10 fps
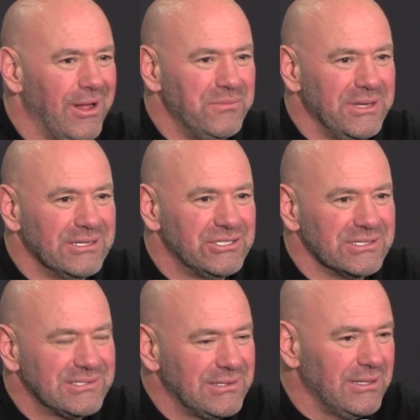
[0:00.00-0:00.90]
I mean, it's
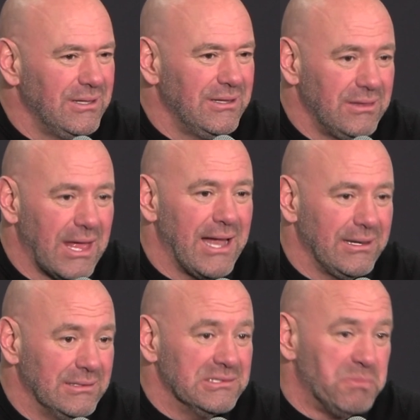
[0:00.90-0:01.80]
just,
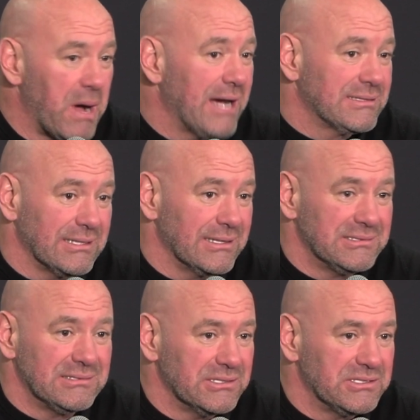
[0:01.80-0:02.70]
that is boxing.
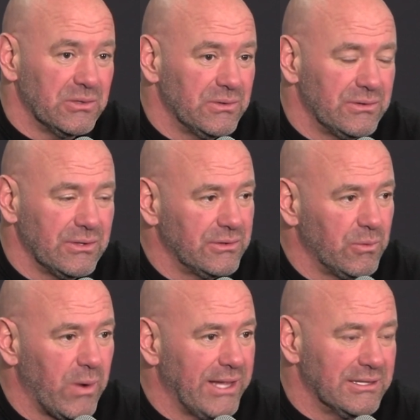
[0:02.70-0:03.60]
It's just
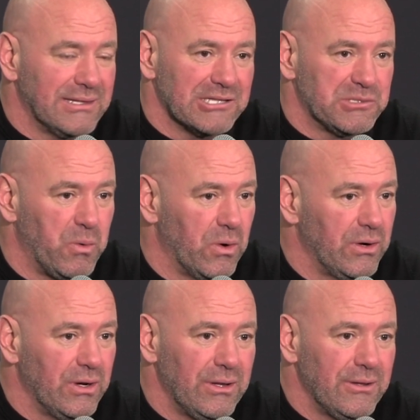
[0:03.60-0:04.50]
the way that
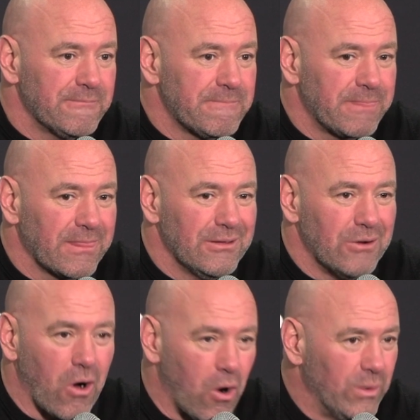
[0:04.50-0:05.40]
sport
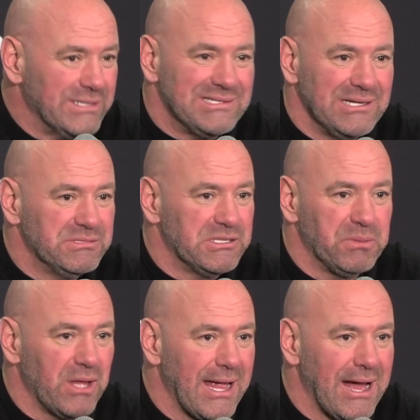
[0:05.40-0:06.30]
always seems to
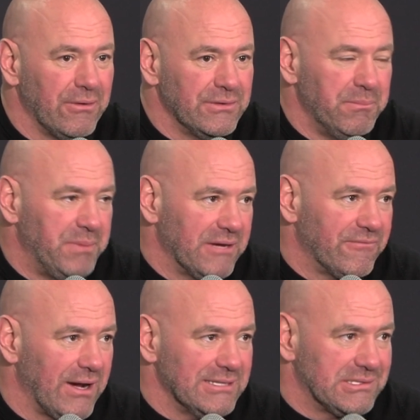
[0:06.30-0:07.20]
play out. The big
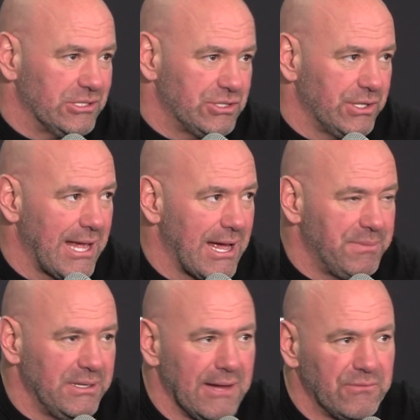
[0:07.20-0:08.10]
fights that should
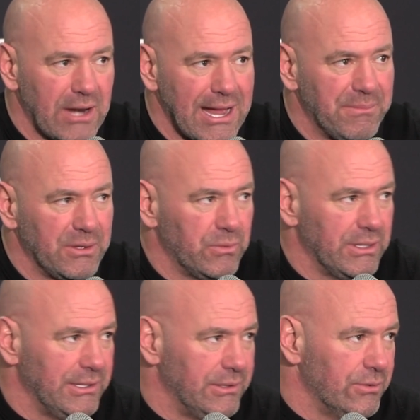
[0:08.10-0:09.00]
happen never happen, and
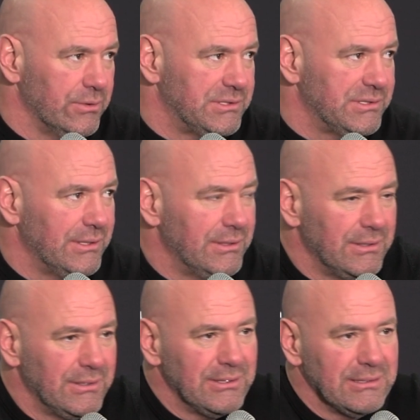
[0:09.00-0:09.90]
when they do,
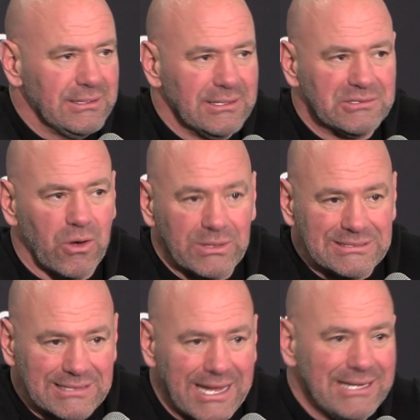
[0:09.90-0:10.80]
it's
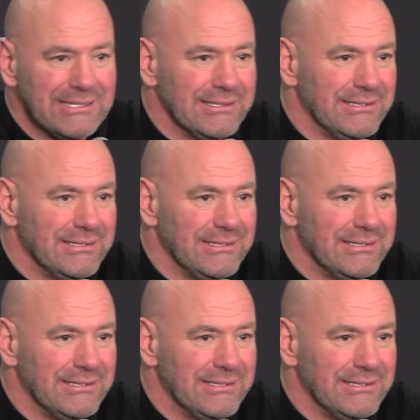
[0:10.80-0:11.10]
always late.